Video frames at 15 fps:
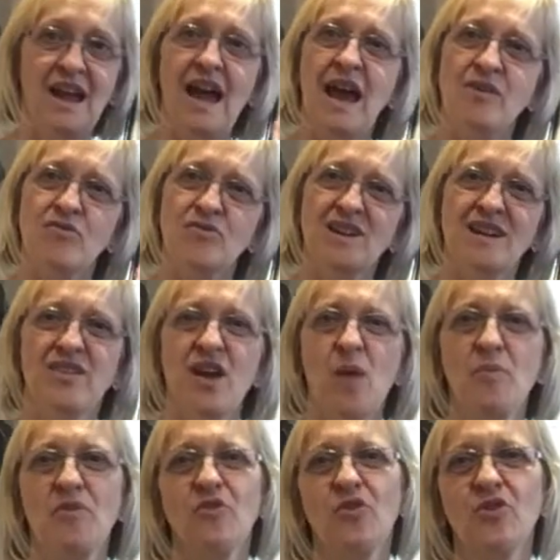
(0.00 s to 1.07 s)
and really the
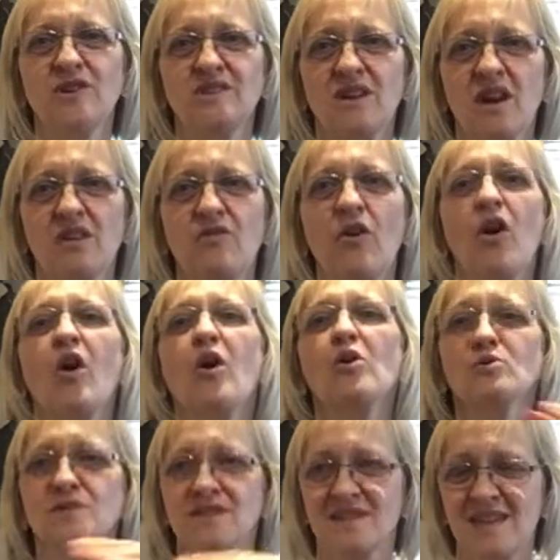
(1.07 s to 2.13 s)
upper voice kind of
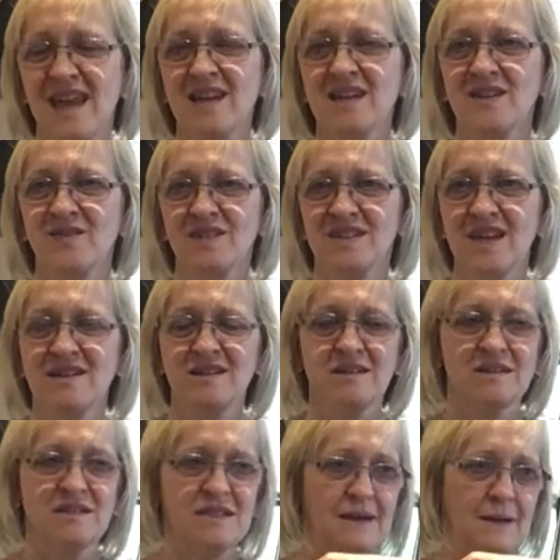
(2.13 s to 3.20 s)
holds the end of the sentence
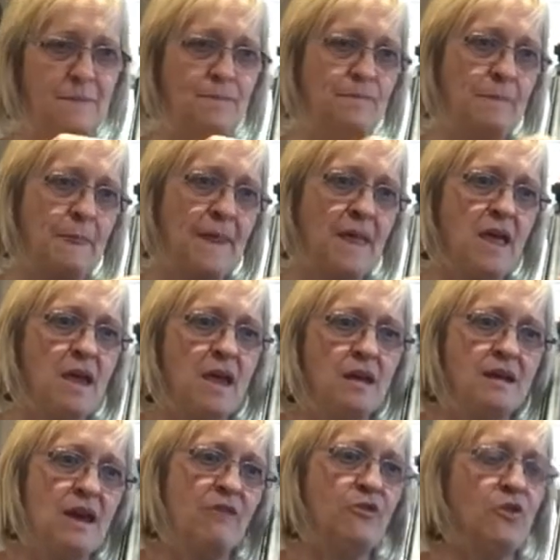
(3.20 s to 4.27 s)
there.
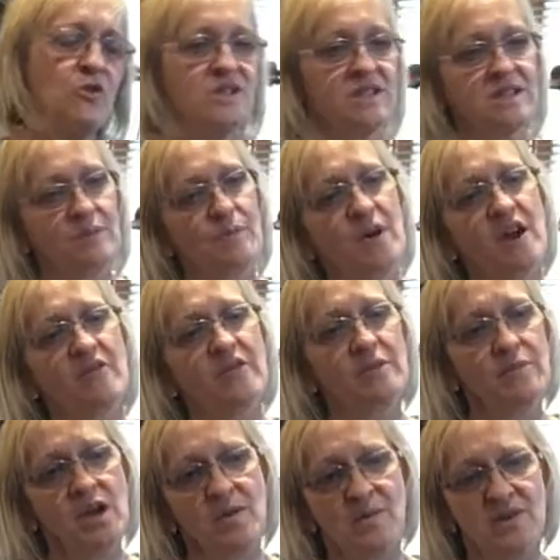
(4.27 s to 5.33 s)
Now, of course, it's a perfect
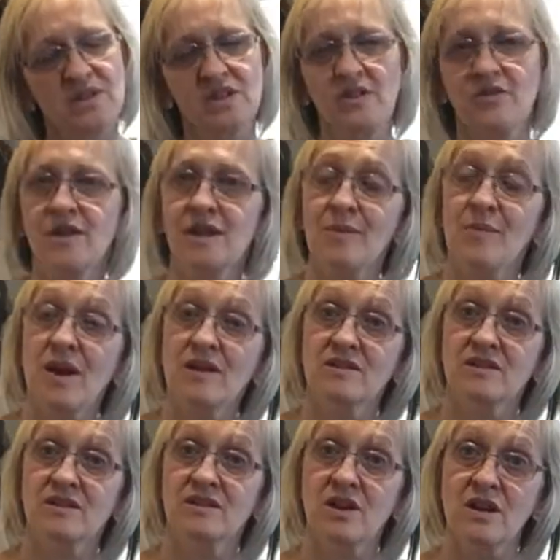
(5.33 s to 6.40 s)
moment to think about a
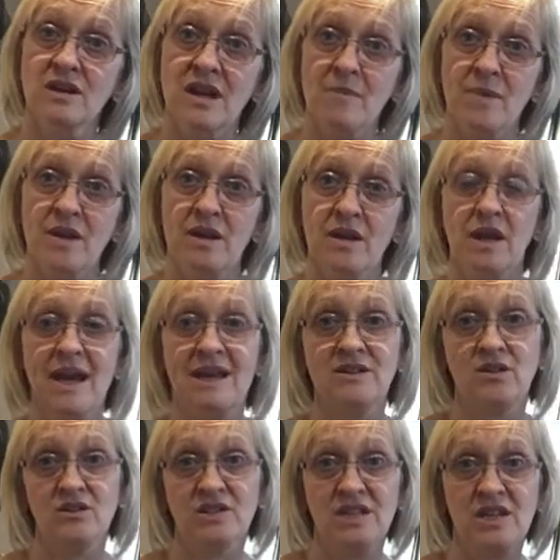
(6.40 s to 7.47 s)
dynamic and
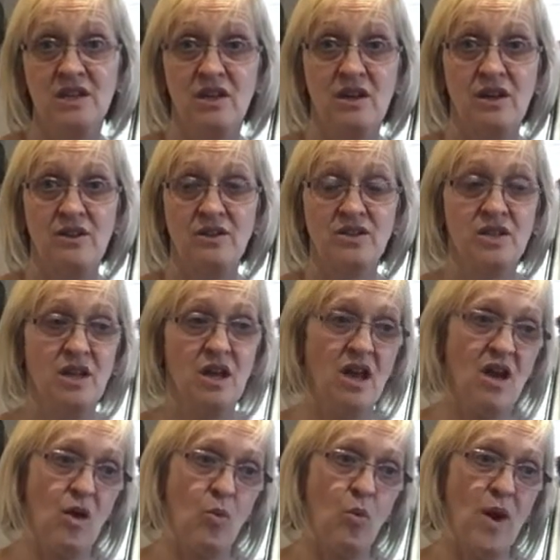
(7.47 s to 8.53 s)
articulate
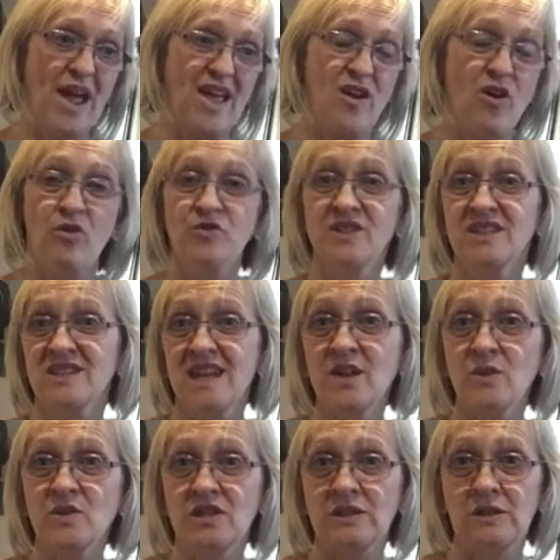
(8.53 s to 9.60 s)
way of
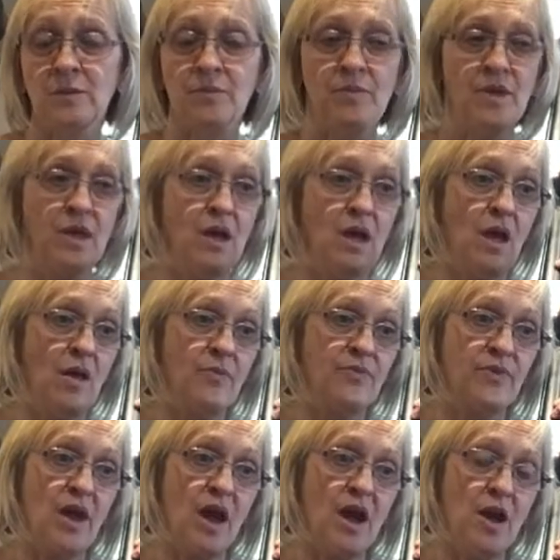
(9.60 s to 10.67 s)
distinguishing them.
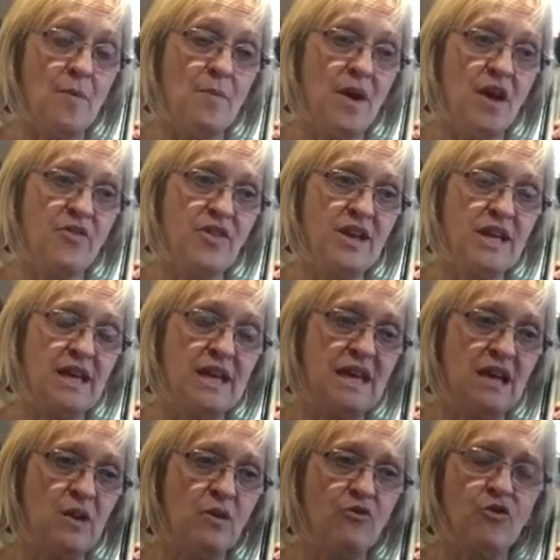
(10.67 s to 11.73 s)
I think
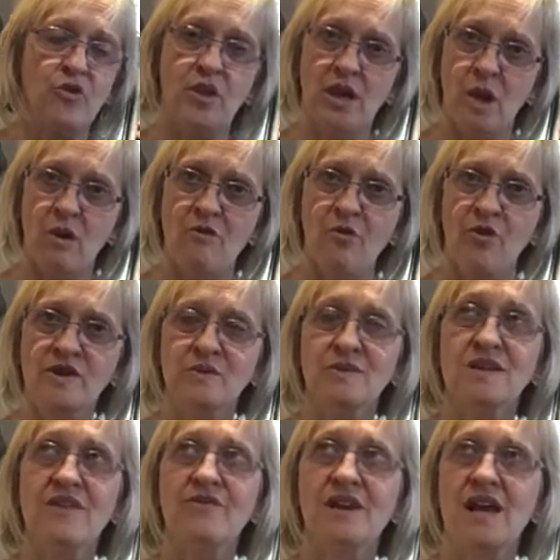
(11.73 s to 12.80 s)
here for the lower voice we
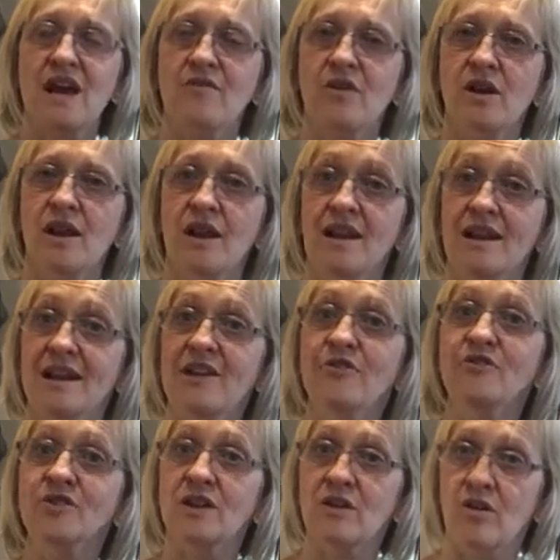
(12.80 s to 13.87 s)
definitely have a
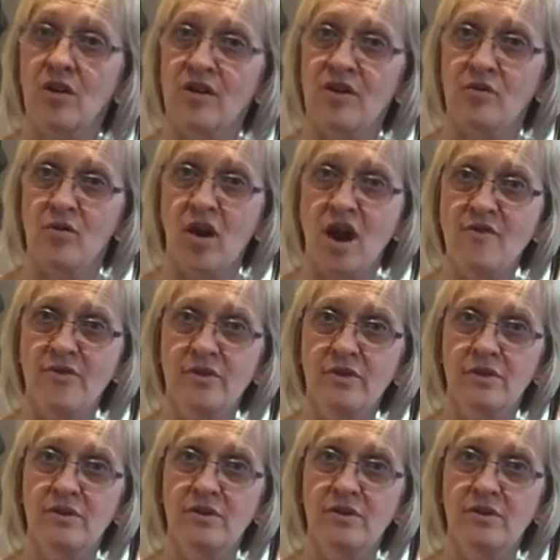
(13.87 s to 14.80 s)
lift and a arrival,